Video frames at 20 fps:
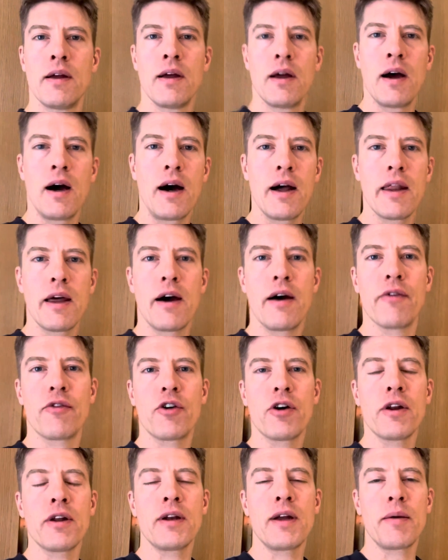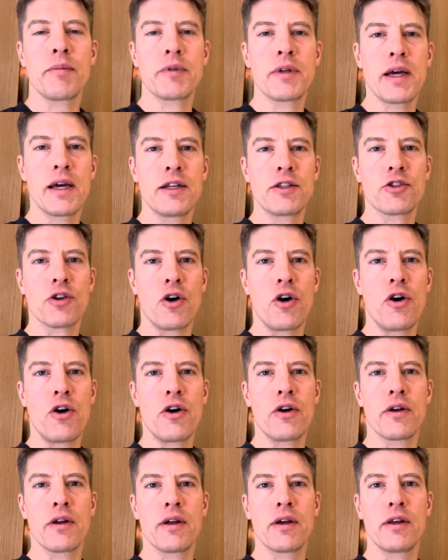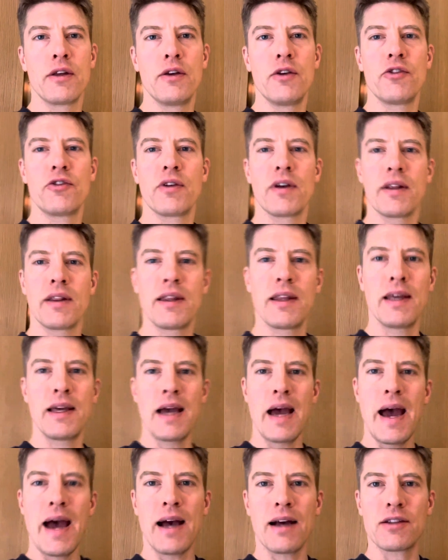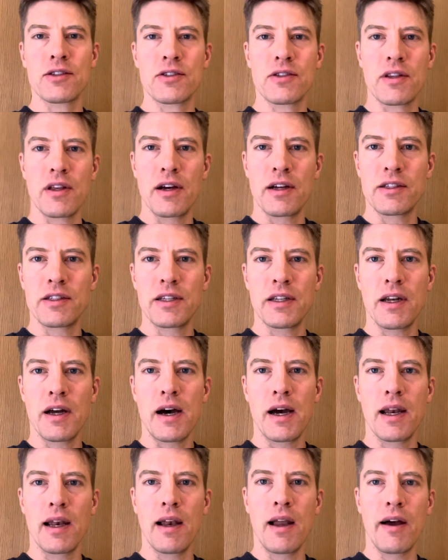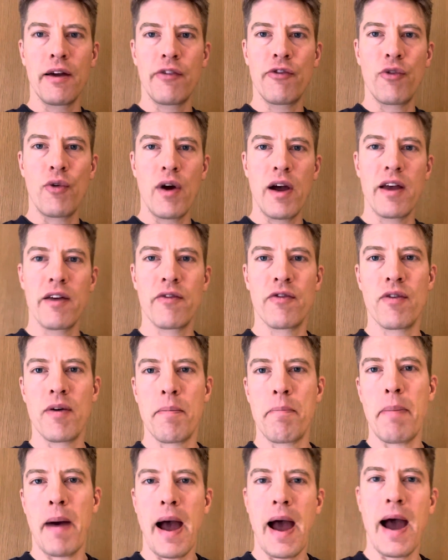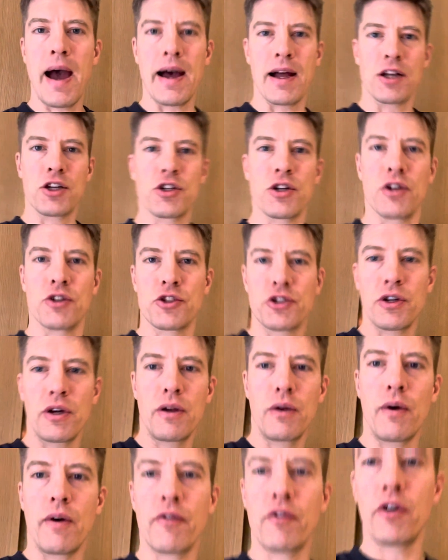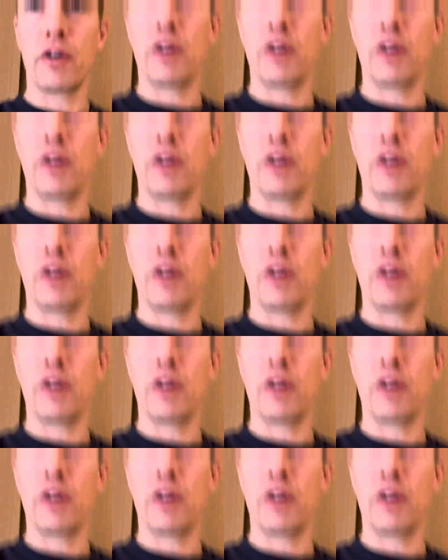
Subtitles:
Hi there, I've got an update on using the X39 Lifewave patch. I'll show you, I've got